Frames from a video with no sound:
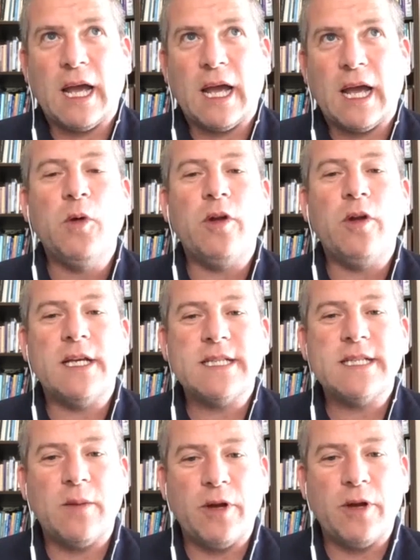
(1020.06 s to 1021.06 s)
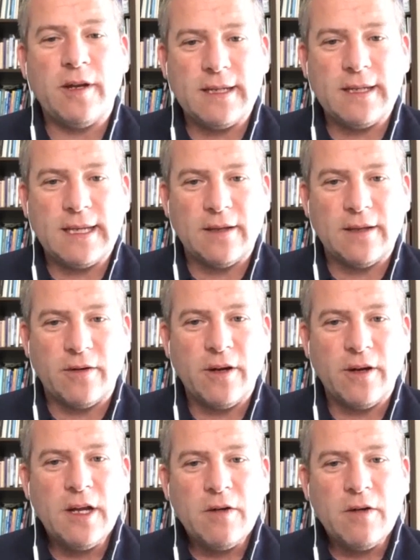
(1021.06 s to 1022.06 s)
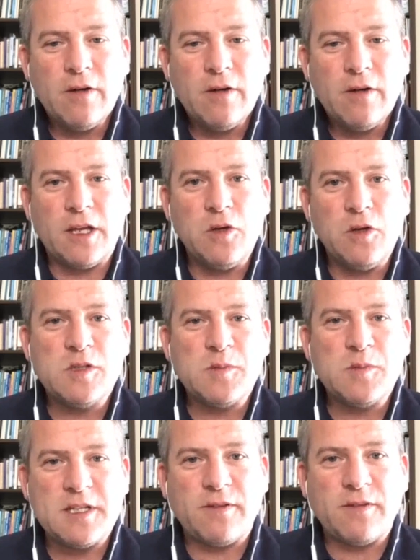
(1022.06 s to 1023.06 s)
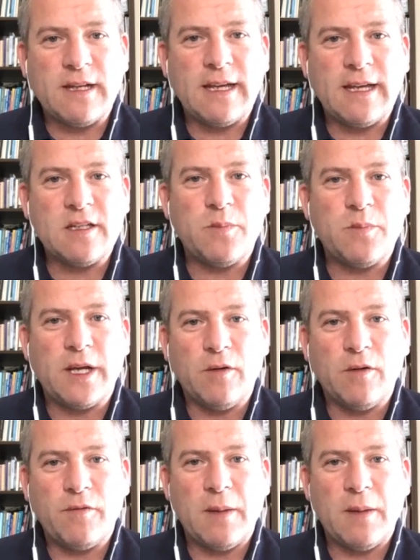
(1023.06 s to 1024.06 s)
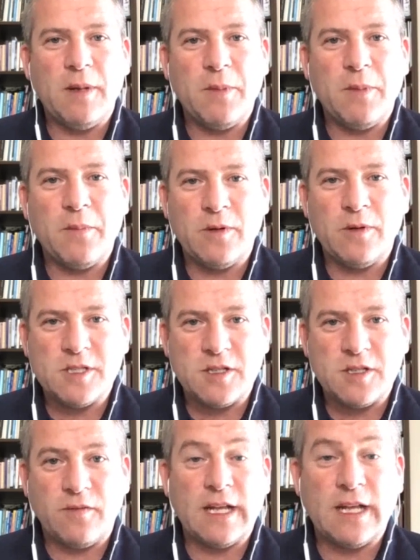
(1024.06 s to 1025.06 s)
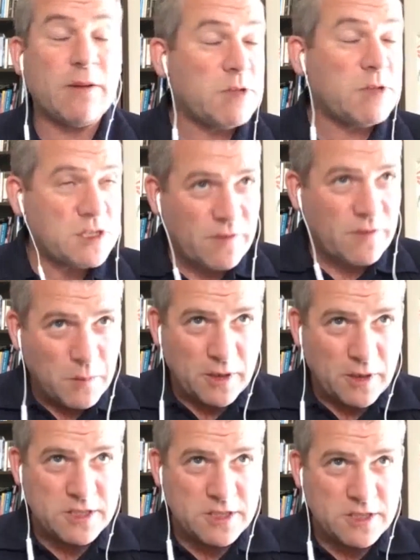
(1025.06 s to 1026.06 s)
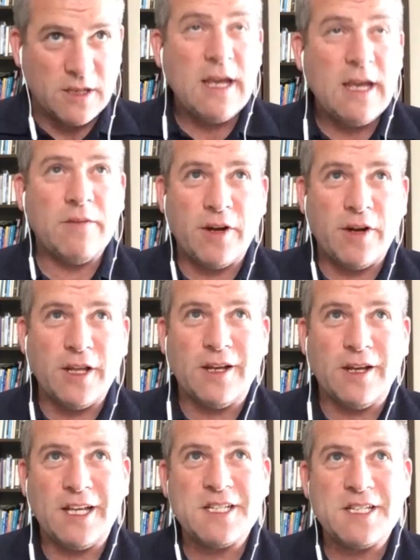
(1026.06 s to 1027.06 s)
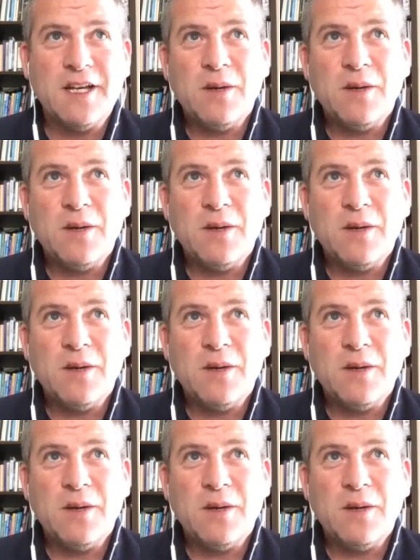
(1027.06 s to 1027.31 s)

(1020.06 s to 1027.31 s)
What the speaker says: a community celebrating together, rather than you specifically getting to pick out family members and like that, which is very personal and very nice.